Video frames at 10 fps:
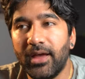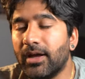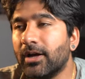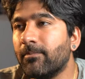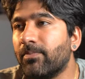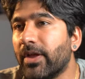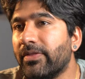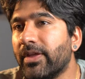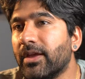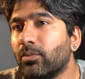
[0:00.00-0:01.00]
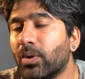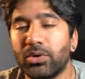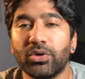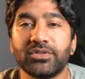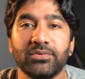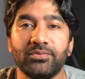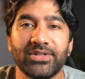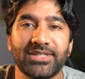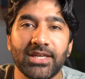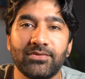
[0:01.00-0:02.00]
And then we would also
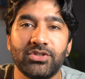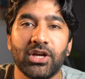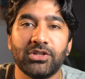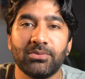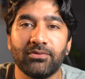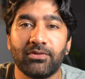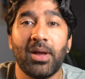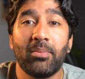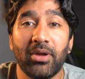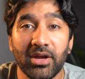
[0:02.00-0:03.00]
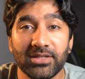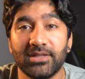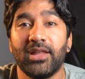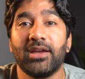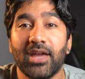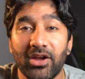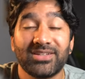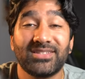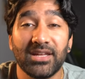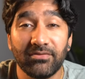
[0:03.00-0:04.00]
receive judgment from our parents and like our
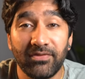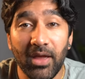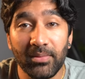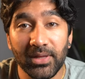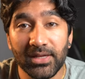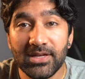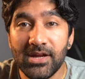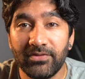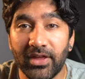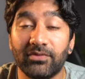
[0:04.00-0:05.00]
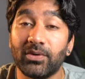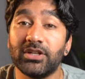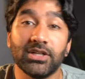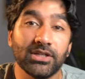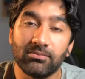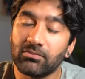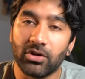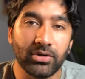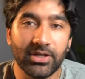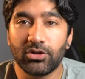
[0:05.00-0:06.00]
extended family that if we didn't,
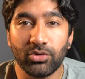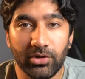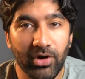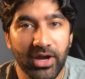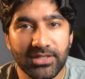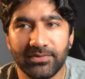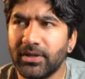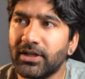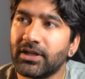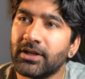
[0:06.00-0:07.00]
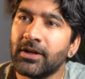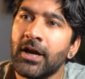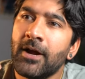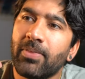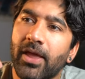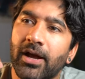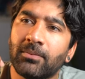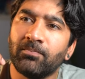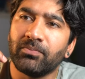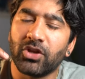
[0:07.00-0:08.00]
you know, get good grades, if we didn't,
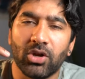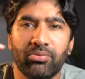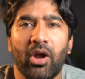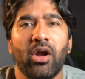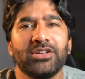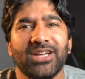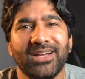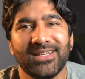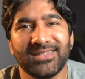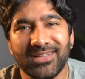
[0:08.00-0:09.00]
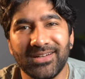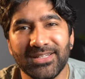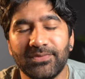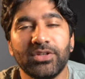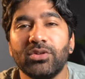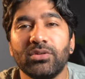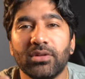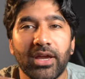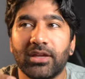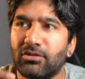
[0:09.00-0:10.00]
you know, prioritize our studies, if we
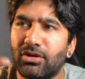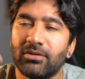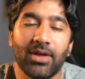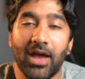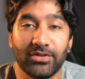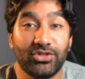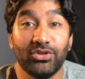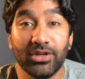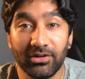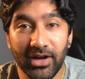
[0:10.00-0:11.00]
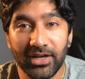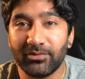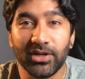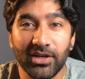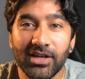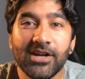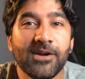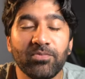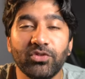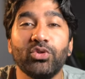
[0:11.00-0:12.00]
didn't like have a tutor, right? If we didn't
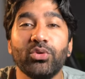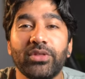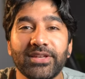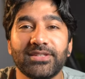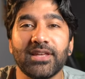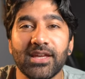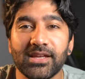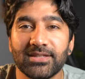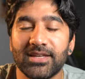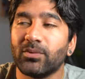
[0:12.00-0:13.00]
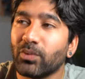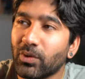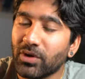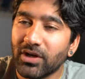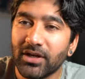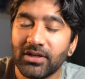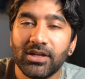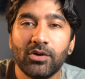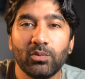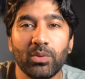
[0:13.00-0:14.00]
do these things, then we
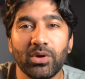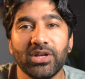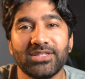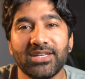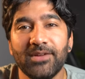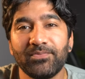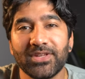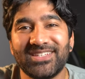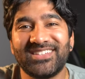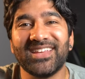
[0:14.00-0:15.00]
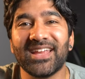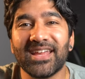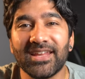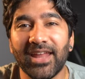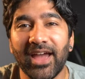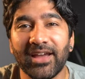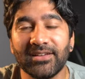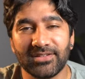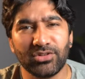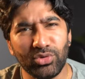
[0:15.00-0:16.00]
weren't seen
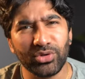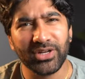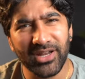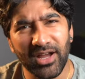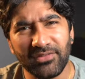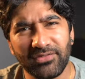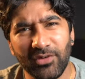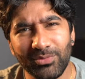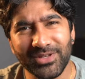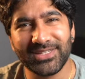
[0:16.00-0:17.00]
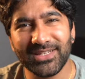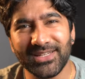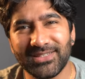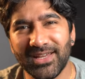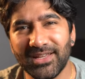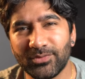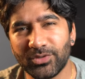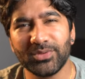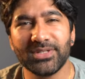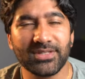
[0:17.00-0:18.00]
as good enough, almost in a sense,
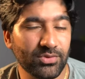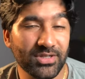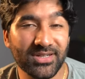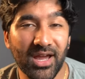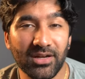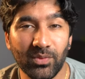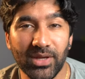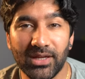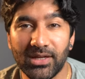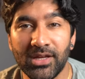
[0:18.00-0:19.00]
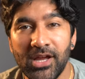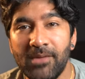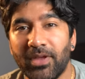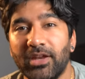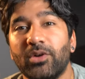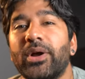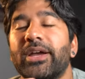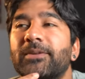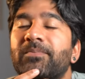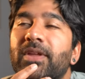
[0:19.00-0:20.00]
which is kind of weird in a
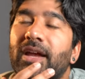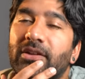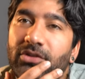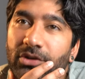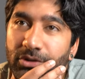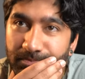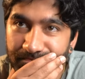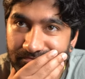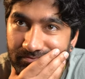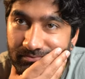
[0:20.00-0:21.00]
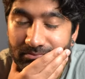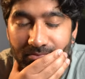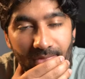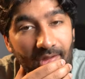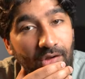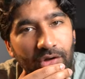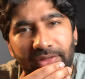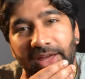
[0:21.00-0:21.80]
way. And so on